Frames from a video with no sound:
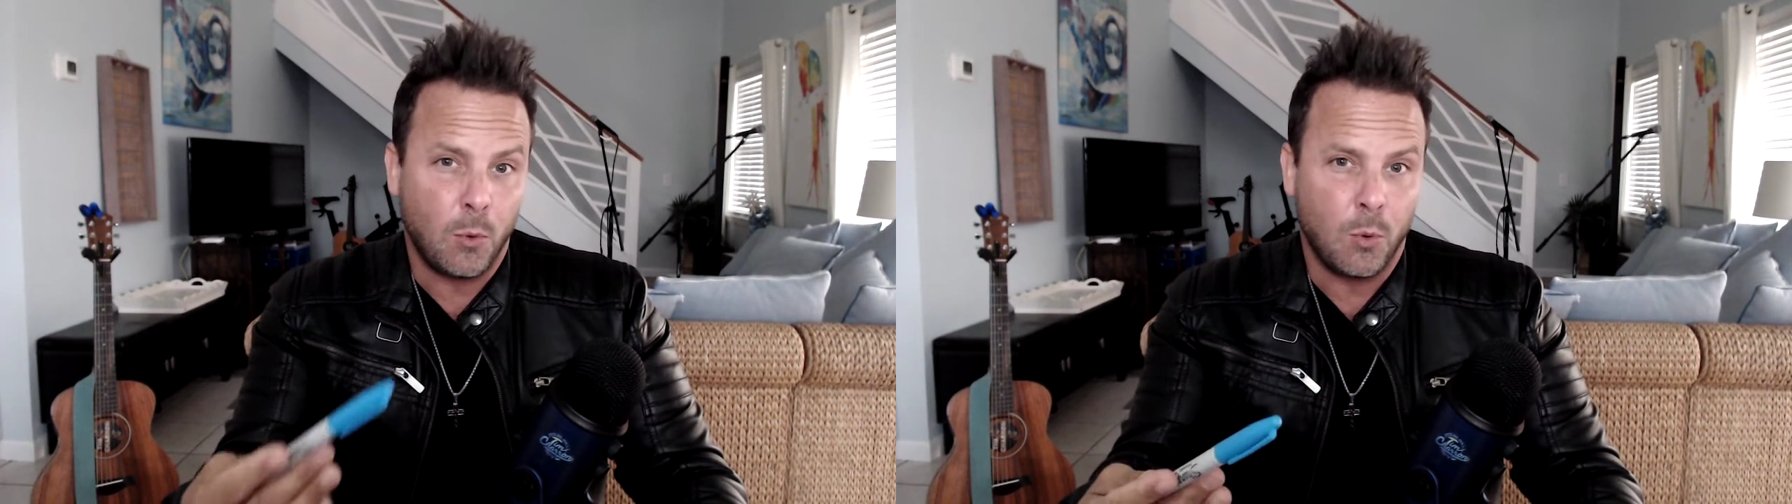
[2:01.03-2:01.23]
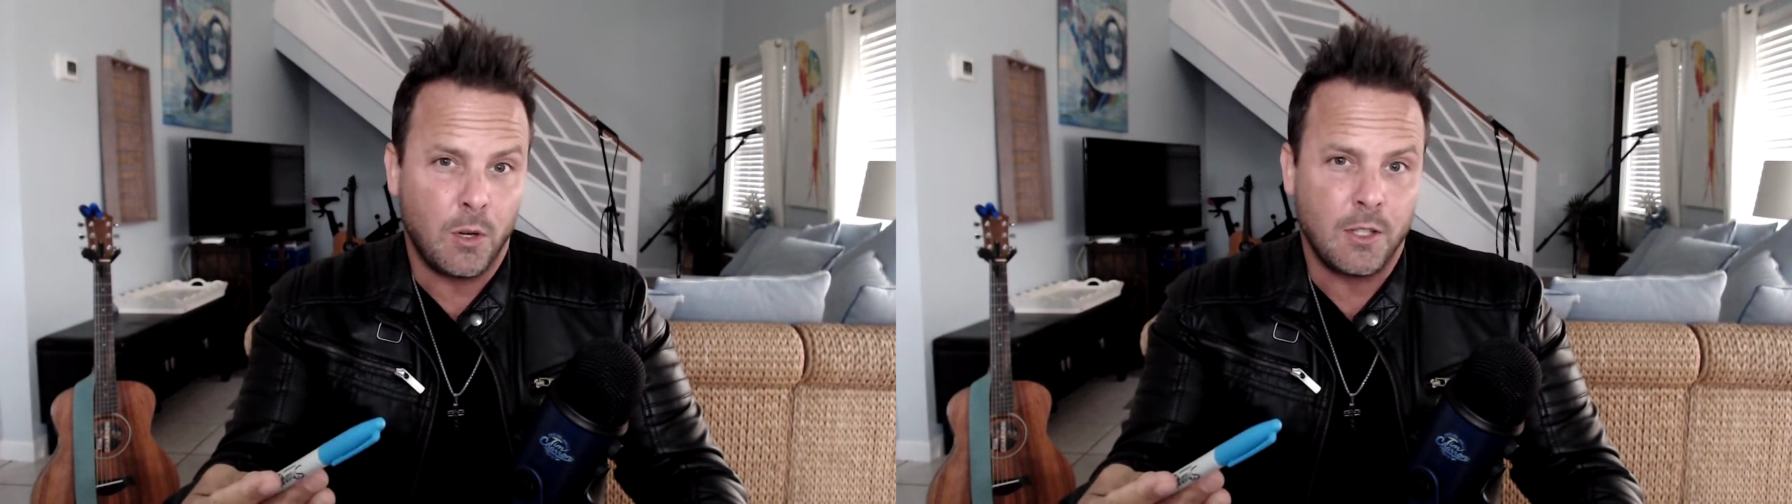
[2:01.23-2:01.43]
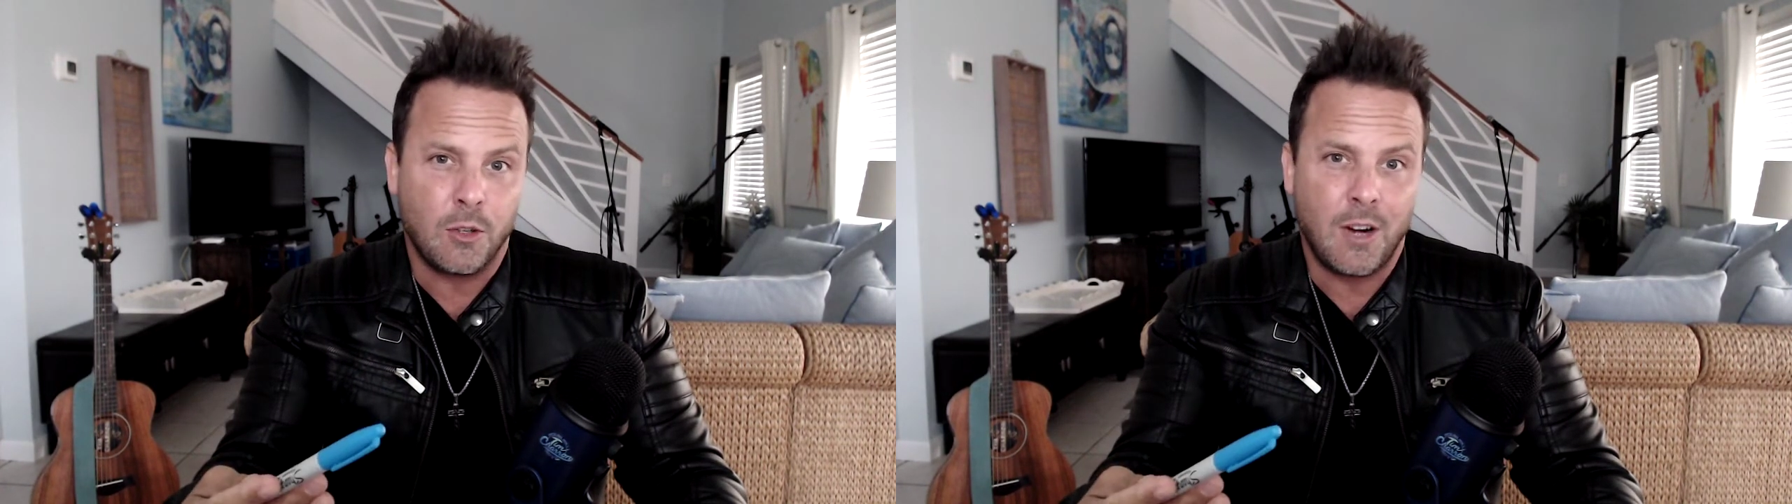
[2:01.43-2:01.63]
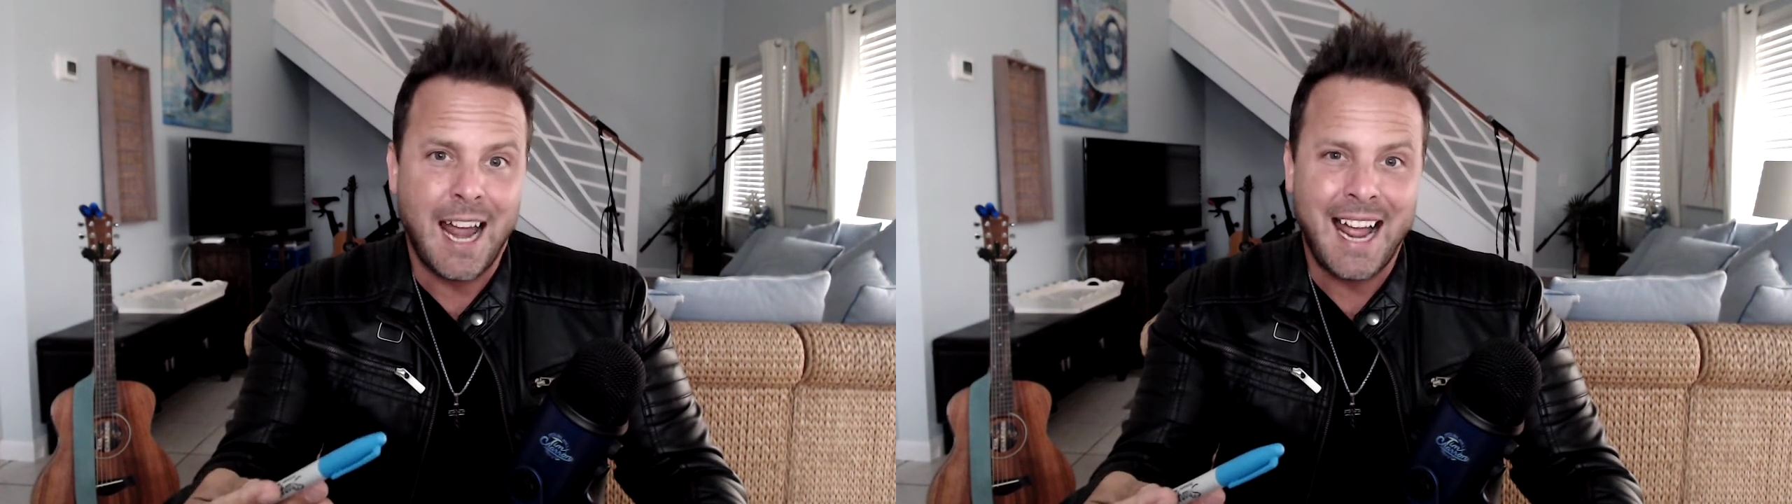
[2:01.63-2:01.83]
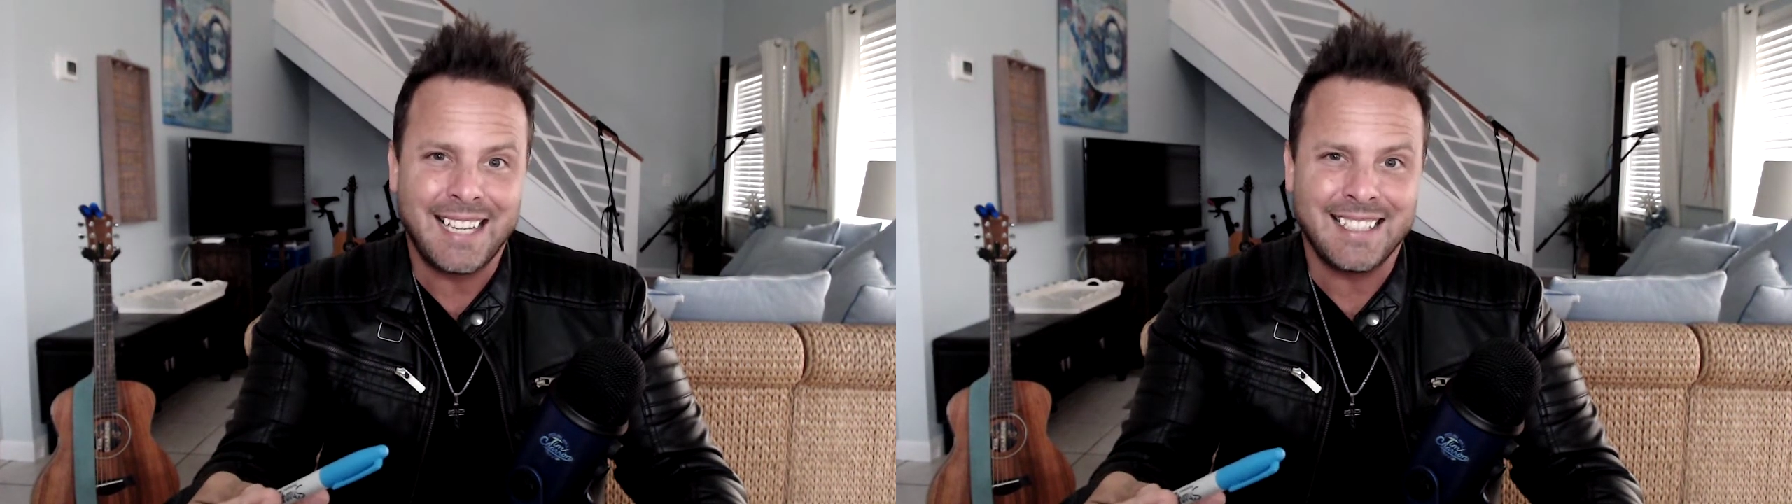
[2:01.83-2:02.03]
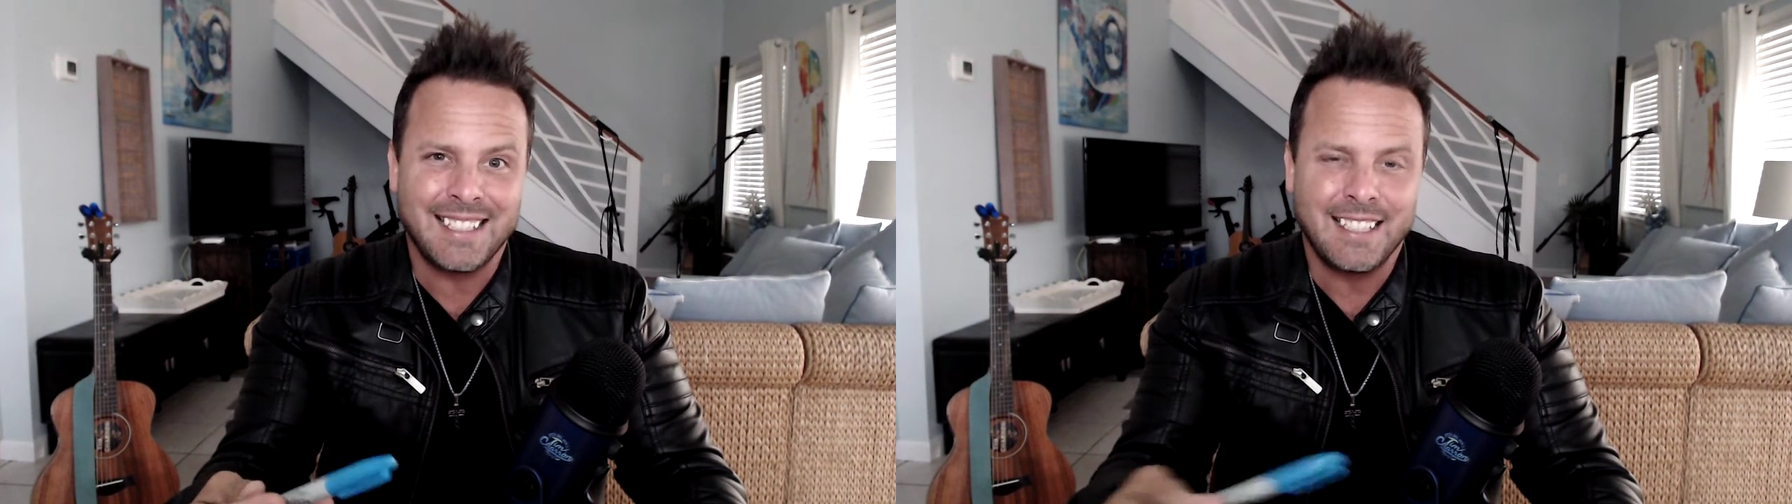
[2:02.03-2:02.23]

or in your act.